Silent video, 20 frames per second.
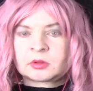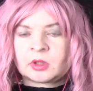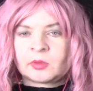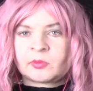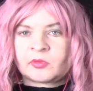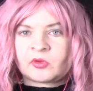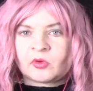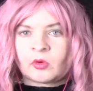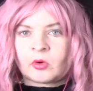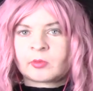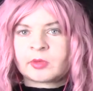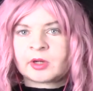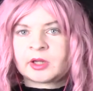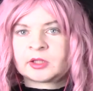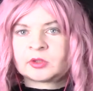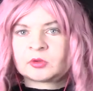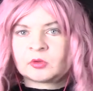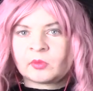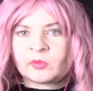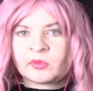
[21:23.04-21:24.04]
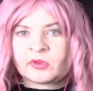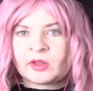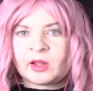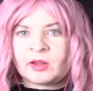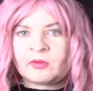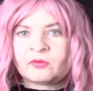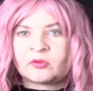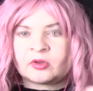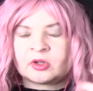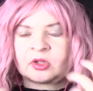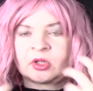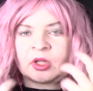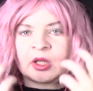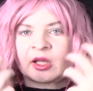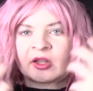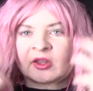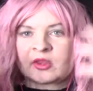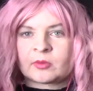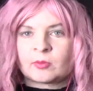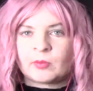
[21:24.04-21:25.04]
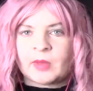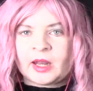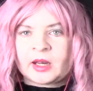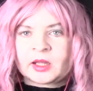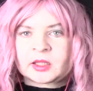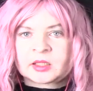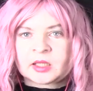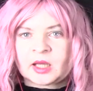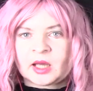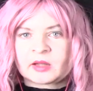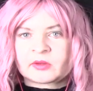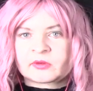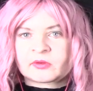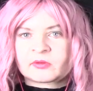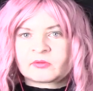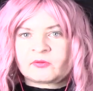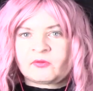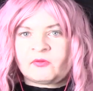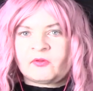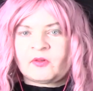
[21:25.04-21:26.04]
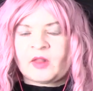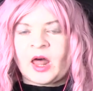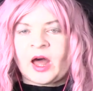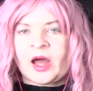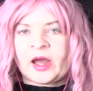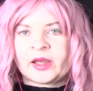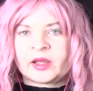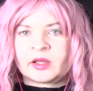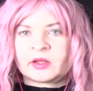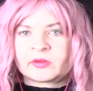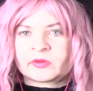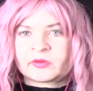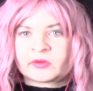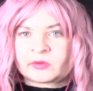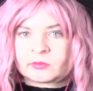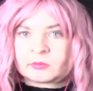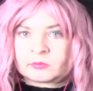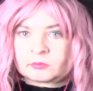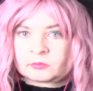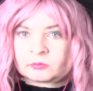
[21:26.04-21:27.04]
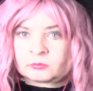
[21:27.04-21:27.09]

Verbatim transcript: absorb it into himself, and expel it as flies.